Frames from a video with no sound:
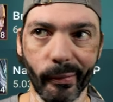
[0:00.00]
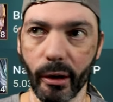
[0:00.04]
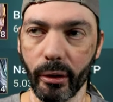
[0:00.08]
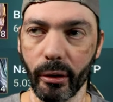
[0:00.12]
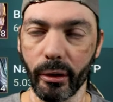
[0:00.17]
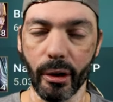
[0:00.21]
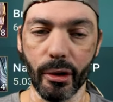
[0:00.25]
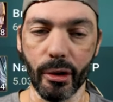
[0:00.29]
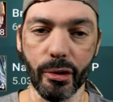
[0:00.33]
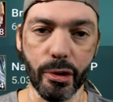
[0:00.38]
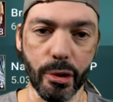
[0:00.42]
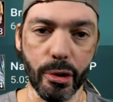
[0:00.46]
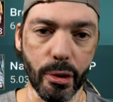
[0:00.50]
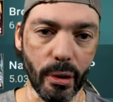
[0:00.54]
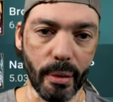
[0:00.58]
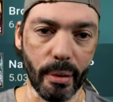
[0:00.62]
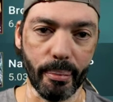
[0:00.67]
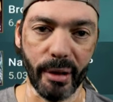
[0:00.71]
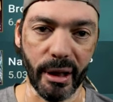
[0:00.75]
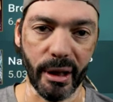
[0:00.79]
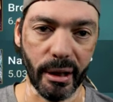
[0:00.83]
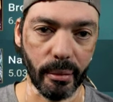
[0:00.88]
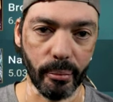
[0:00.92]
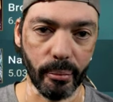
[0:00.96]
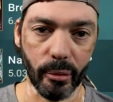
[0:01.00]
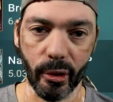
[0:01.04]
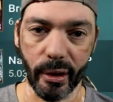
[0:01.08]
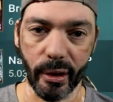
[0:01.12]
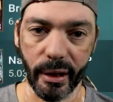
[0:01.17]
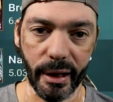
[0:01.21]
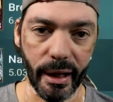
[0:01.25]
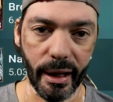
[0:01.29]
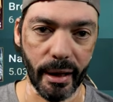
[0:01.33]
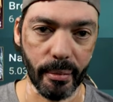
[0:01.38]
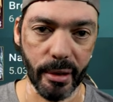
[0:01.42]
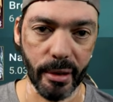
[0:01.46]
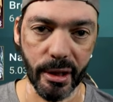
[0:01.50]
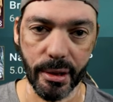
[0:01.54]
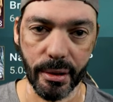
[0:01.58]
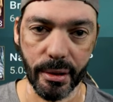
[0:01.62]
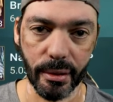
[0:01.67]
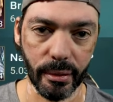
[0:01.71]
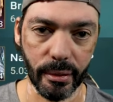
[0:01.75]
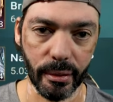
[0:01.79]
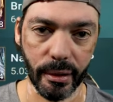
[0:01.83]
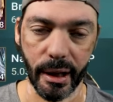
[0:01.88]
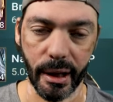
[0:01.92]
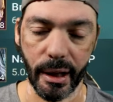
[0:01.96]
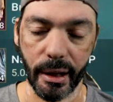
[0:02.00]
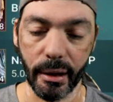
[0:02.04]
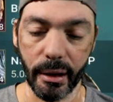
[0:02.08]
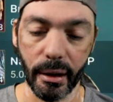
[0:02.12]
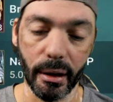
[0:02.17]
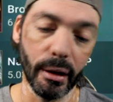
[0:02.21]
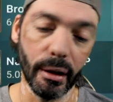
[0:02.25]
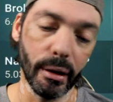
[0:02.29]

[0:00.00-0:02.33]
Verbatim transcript: close to a meter more damage, okay?